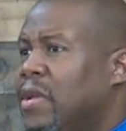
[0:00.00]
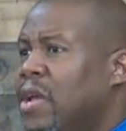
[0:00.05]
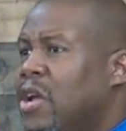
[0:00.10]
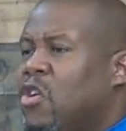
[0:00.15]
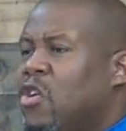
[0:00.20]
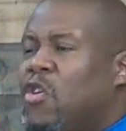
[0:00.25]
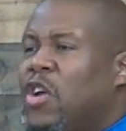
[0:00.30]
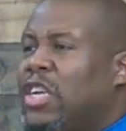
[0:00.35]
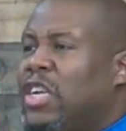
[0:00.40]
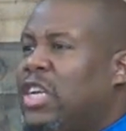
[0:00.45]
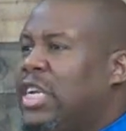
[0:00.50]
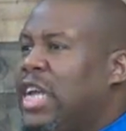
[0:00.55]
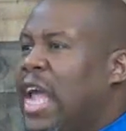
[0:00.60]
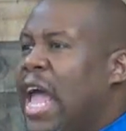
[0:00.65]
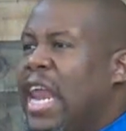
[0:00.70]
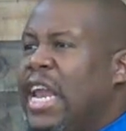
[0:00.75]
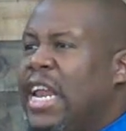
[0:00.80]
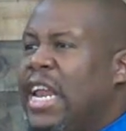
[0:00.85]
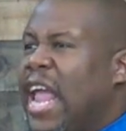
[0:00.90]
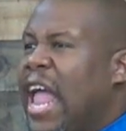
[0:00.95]

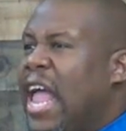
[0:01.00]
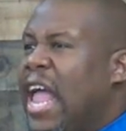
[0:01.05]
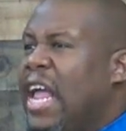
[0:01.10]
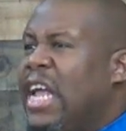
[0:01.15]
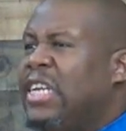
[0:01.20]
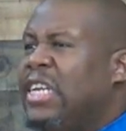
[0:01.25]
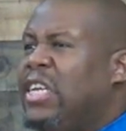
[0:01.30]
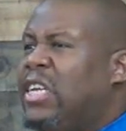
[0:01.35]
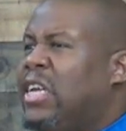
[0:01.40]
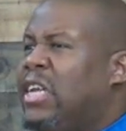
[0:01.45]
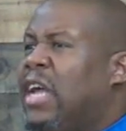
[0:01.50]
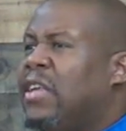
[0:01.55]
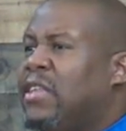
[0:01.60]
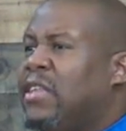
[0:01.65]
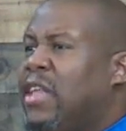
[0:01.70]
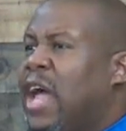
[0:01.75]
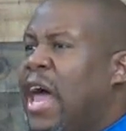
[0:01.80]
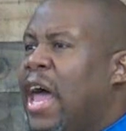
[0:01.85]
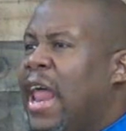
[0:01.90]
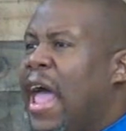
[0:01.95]
Christianity does
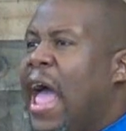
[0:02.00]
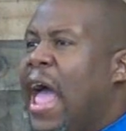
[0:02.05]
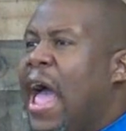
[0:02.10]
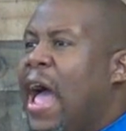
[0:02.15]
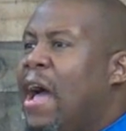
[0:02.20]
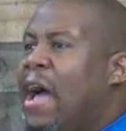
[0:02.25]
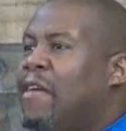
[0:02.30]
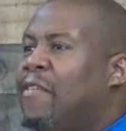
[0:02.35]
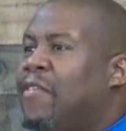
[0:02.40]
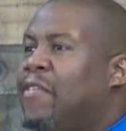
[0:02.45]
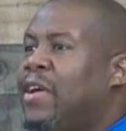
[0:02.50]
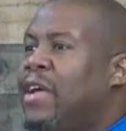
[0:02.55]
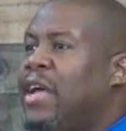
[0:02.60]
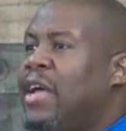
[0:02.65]
not have